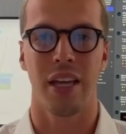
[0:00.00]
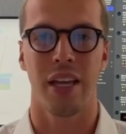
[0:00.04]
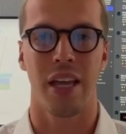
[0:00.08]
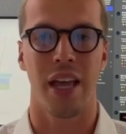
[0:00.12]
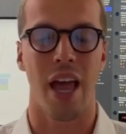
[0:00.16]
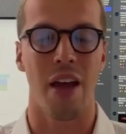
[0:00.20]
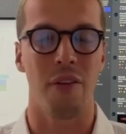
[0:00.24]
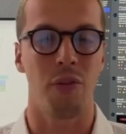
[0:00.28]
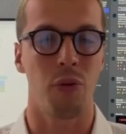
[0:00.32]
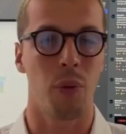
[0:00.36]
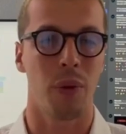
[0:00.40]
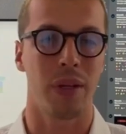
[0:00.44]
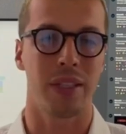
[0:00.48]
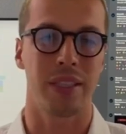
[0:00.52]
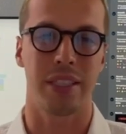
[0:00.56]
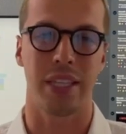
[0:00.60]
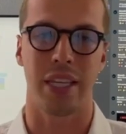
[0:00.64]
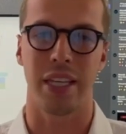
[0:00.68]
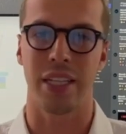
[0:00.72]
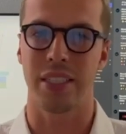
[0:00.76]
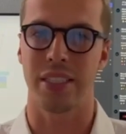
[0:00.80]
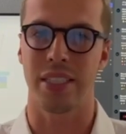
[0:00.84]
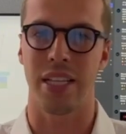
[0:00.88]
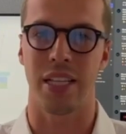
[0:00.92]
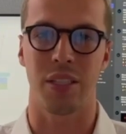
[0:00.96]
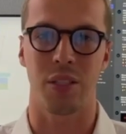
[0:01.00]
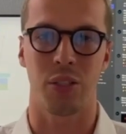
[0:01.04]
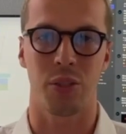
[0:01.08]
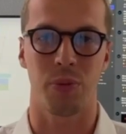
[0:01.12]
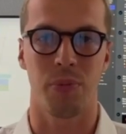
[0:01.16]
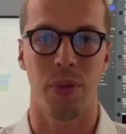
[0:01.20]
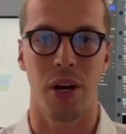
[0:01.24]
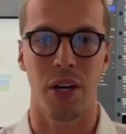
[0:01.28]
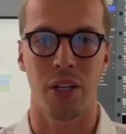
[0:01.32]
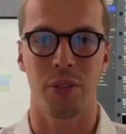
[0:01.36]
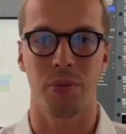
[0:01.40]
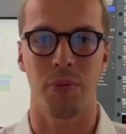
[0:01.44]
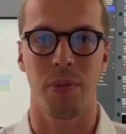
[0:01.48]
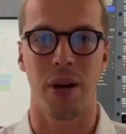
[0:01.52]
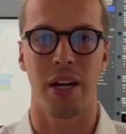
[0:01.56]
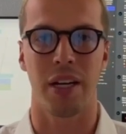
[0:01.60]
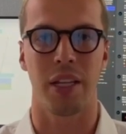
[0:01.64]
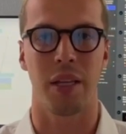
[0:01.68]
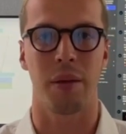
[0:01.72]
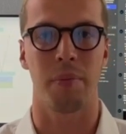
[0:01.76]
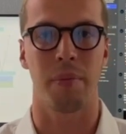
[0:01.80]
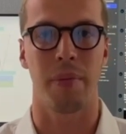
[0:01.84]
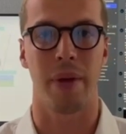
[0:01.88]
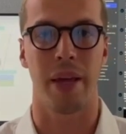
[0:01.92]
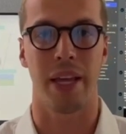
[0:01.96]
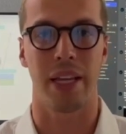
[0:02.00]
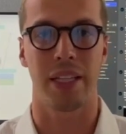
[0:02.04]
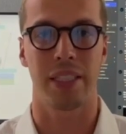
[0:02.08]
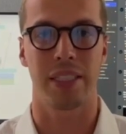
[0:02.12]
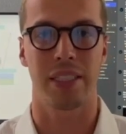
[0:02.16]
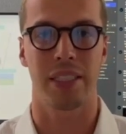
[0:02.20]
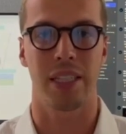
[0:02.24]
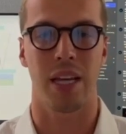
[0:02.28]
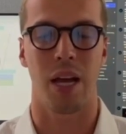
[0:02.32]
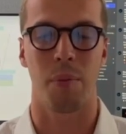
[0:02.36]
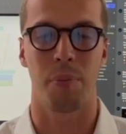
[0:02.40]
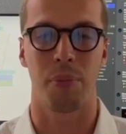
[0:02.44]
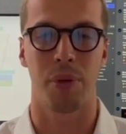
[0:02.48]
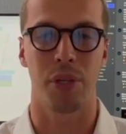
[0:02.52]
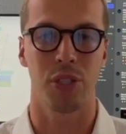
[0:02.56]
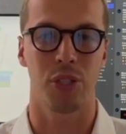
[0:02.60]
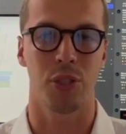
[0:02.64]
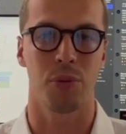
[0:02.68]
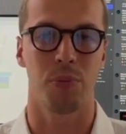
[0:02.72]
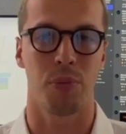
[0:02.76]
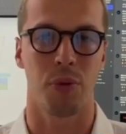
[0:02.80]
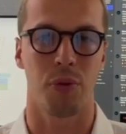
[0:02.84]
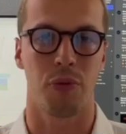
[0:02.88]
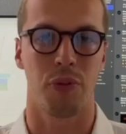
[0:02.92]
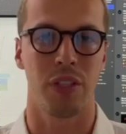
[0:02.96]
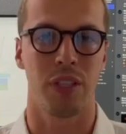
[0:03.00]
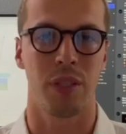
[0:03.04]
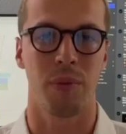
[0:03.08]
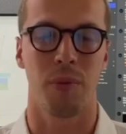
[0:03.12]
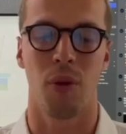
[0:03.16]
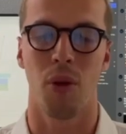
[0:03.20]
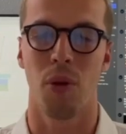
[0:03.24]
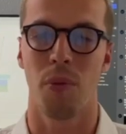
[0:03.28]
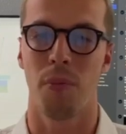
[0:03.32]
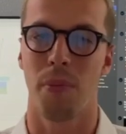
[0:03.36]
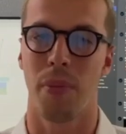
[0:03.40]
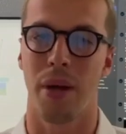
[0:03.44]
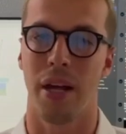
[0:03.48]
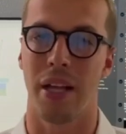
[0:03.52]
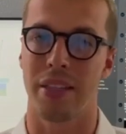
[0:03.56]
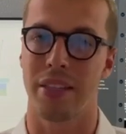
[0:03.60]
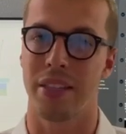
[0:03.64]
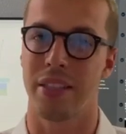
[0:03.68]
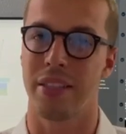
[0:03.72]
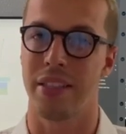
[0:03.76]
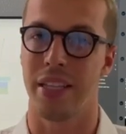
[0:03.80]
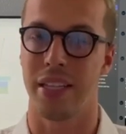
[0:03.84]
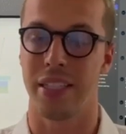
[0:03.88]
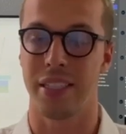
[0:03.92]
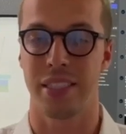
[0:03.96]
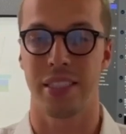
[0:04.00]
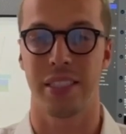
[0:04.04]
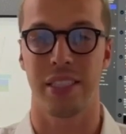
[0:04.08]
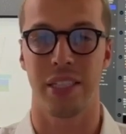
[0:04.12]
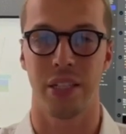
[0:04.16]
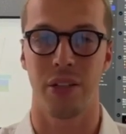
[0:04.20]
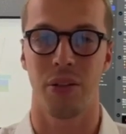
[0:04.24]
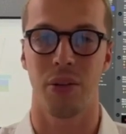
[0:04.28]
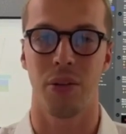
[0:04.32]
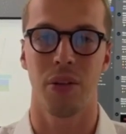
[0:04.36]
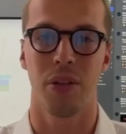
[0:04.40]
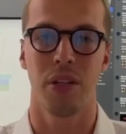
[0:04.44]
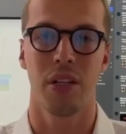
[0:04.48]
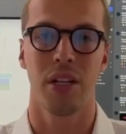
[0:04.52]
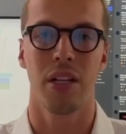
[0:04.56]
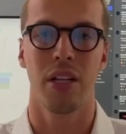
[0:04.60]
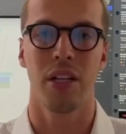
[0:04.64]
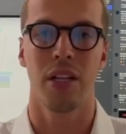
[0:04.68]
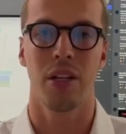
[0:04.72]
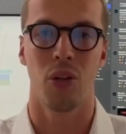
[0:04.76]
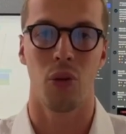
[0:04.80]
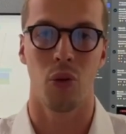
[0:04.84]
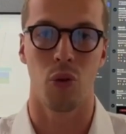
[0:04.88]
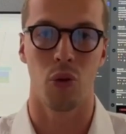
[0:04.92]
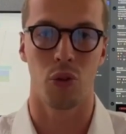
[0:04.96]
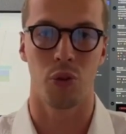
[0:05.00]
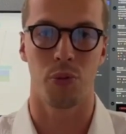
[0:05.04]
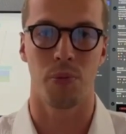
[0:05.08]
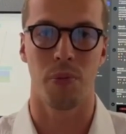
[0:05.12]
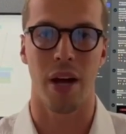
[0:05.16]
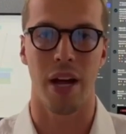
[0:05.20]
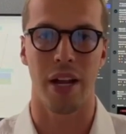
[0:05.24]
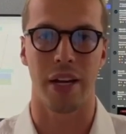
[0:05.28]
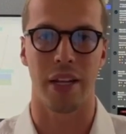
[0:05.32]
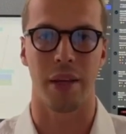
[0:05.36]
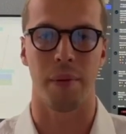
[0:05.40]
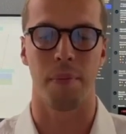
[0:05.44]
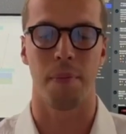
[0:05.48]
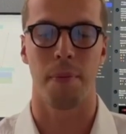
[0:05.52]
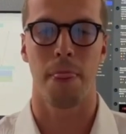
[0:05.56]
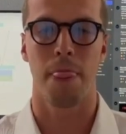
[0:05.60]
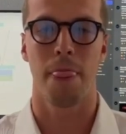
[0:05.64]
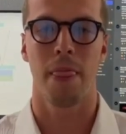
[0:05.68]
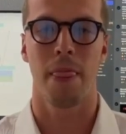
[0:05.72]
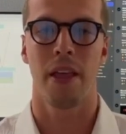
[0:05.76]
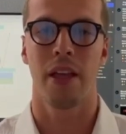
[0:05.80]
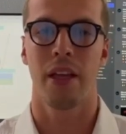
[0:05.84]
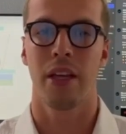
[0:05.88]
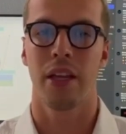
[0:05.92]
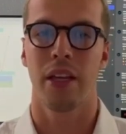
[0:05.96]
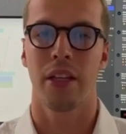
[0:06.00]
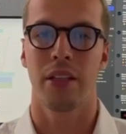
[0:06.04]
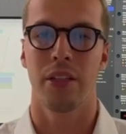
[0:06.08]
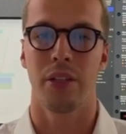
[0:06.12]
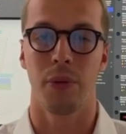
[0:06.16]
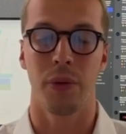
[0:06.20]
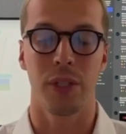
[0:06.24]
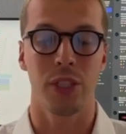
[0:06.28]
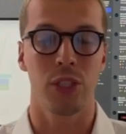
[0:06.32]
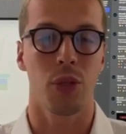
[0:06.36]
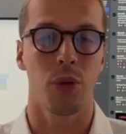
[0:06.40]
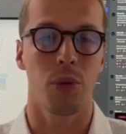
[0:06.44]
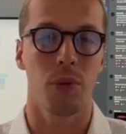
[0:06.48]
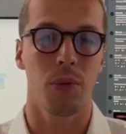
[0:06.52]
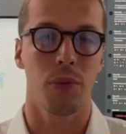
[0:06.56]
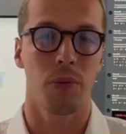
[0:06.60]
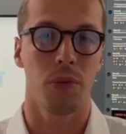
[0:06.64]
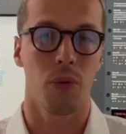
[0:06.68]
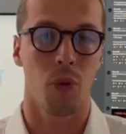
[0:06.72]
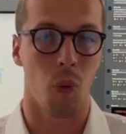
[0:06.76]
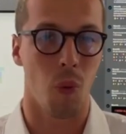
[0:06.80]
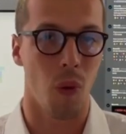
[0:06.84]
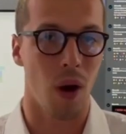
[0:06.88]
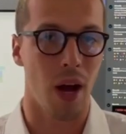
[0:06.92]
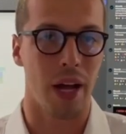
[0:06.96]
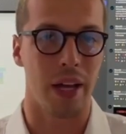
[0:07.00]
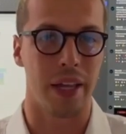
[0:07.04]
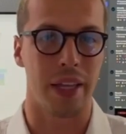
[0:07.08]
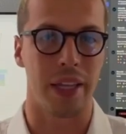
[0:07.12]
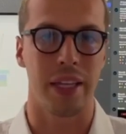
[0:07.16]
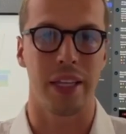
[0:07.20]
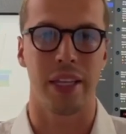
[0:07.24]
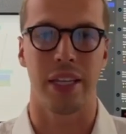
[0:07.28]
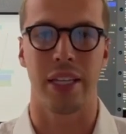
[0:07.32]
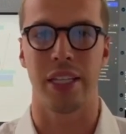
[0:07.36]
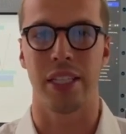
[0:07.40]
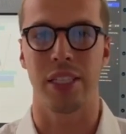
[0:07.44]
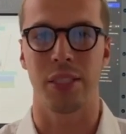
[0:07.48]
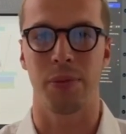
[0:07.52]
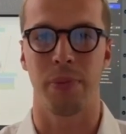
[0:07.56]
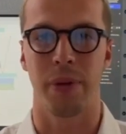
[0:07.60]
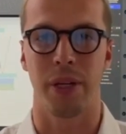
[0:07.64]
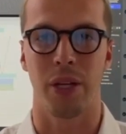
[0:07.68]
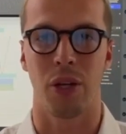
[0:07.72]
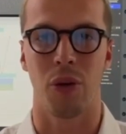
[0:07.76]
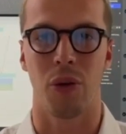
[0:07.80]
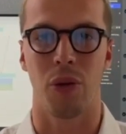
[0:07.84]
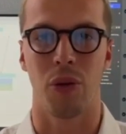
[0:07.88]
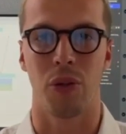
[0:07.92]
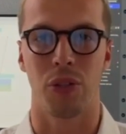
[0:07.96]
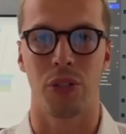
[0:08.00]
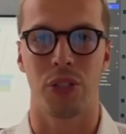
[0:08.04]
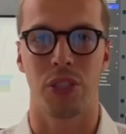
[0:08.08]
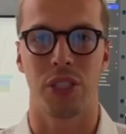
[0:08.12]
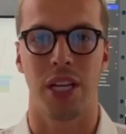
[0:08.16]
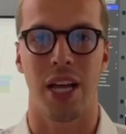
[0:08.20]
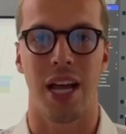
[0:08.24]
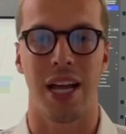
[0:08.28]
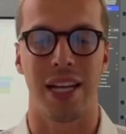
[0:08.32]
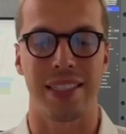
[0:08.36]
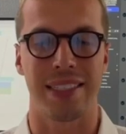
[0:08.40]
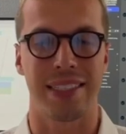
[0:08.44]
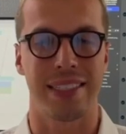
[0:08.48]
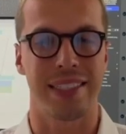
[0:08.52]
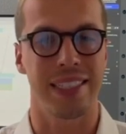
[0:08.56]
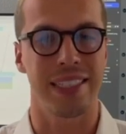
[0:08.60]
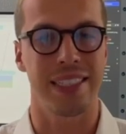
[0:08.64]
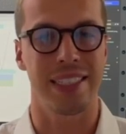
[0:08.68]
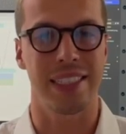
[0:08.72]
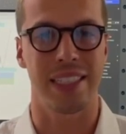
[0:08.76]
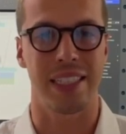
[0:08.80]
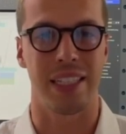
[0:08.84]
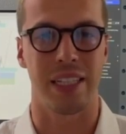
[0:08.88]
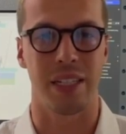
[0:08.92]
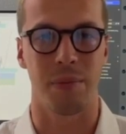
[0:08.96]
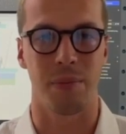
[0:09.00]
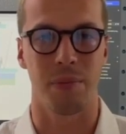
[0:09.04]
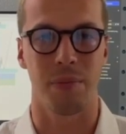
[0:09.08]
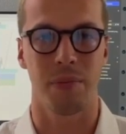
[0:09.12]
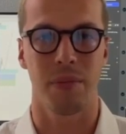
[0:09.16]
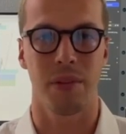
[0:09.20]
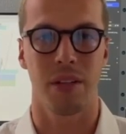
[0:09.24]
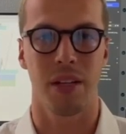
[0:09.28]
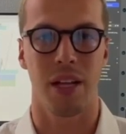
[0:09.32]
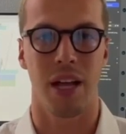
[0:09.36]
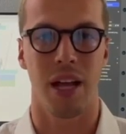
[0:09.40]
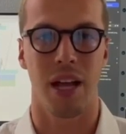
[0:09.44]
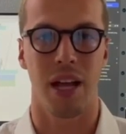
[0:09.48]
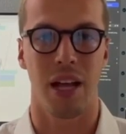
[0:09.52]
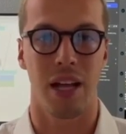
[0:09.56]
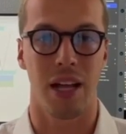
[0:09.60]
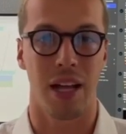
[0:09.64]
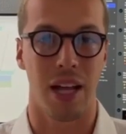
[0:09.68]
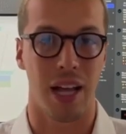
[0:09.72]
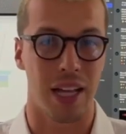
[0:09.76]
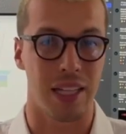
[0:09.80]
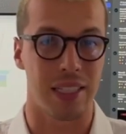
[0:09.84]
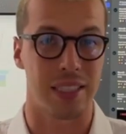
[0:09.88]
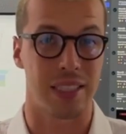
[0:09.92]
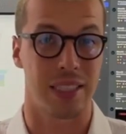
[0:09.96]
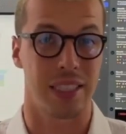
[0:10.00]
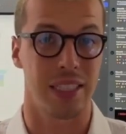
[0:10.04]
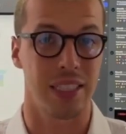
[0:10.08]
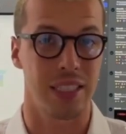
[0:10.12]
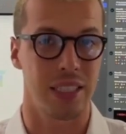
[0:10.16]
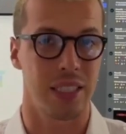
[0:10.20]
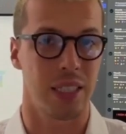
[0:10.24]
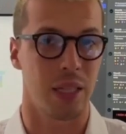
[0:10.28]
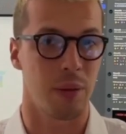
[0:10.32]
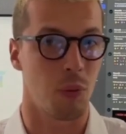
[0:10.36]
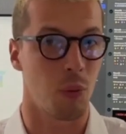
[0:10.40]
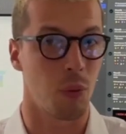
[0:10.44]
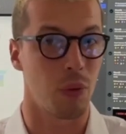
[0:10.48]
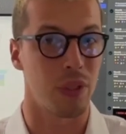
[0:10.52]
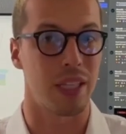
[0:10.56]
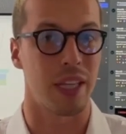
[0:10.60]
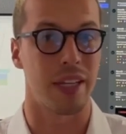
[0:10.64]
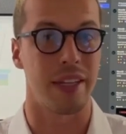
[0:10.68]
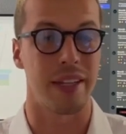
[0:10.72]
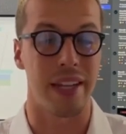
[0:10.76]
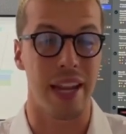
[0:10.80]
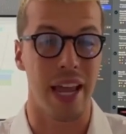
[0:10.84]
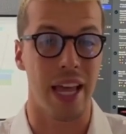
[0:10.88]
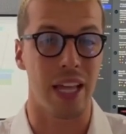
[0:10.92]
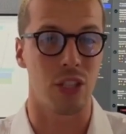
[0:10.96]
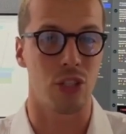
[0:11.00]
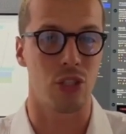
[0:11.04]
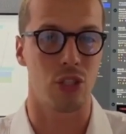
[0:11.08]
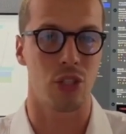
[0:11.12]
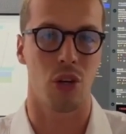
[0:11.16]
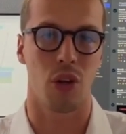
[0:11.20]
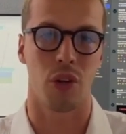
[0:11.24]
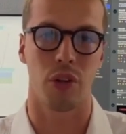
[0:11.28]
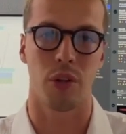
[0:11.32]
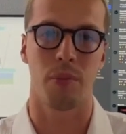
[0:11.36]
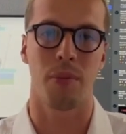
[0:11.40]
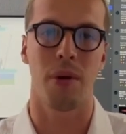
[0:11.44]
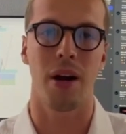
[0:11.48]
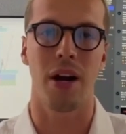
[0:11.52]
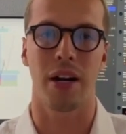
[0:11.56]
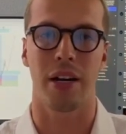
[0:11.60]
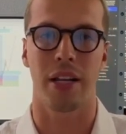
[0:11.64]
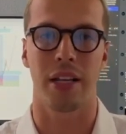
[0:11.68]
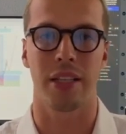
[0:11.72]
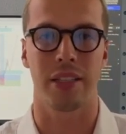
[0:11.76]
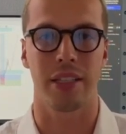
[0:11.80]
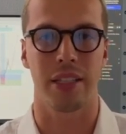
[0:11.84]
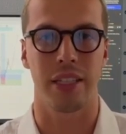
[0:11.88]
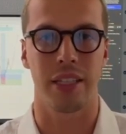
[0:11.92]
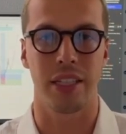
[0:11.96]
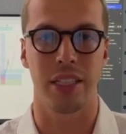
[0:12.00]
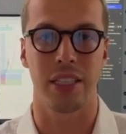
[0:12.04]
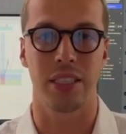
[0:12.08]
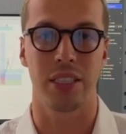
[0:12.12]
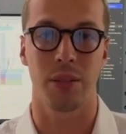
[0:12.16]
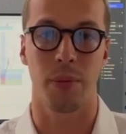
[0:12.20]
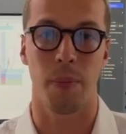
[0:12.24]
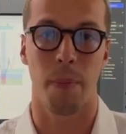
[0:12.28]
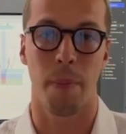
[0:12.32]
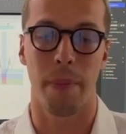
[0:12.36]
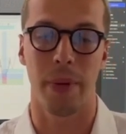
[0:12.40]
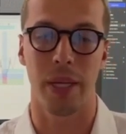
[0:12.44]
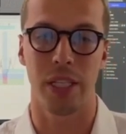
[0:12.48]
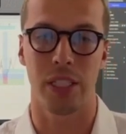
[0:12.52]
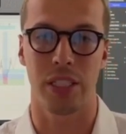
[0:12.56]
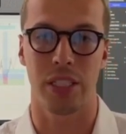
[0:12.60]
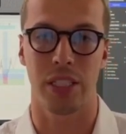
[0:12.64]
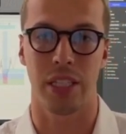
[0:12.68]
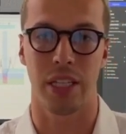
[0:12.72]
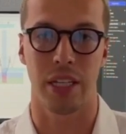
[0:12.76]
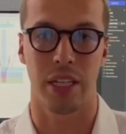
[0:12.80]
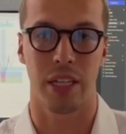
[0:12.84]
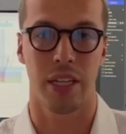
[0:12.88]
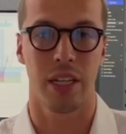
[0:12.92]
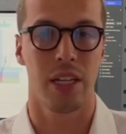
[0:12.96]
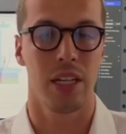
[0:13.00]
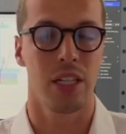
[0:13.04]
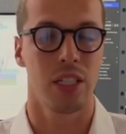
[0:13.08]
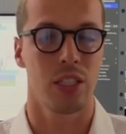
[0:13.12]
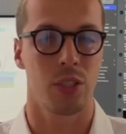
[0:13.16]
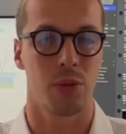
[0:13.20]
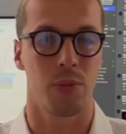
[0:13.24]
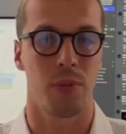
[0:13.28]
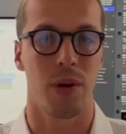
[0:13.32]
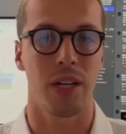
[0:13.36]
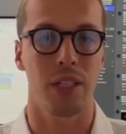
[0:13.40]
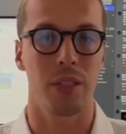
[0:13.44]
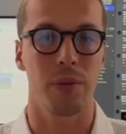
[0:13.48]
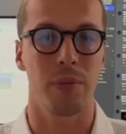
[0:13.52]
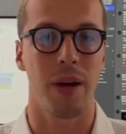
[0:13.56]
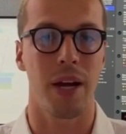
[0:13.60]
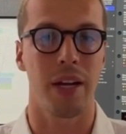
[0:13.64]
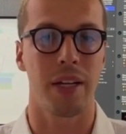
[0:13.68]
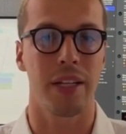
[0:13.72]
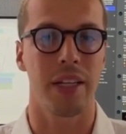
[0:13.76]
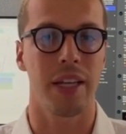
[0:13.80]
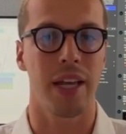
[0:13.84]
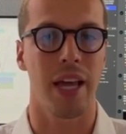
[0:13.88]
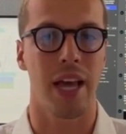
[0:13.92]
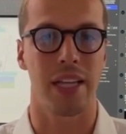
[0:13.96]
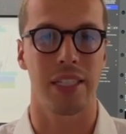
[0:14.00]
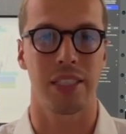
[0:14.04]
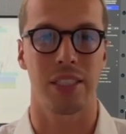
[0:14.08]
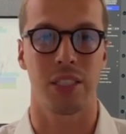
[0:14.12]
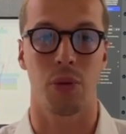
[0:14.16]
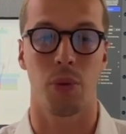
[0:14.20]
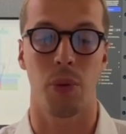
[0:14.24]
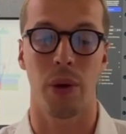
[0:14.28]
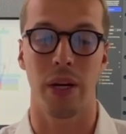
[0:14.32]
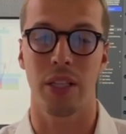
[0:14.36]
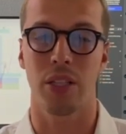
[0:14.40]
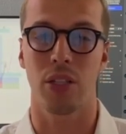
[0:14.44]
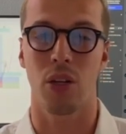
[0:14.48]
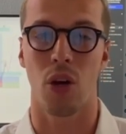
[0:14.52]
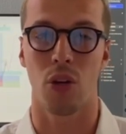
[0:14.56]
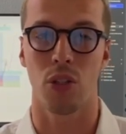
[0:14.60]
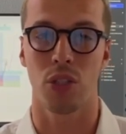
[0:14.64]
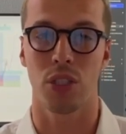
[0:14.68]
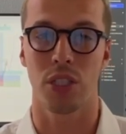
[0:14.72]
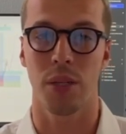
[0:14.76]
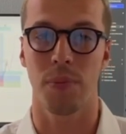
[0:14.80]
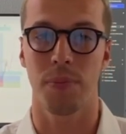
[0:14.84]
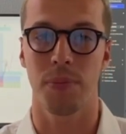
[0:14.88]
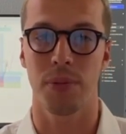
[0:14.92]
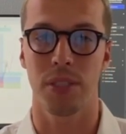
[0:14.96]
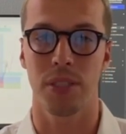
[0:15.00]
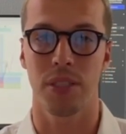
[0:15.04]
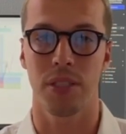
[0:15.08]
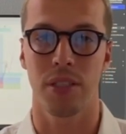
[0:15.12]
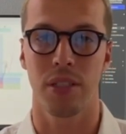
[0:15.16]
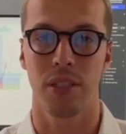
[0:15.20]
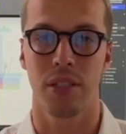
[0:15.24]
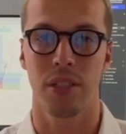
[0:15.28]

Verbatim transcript: Everyone thinks that smart money makes a person profitable, but they still lose money. The reason why is because a system, a system with an edge on the market is missing. Smart money has great concepts,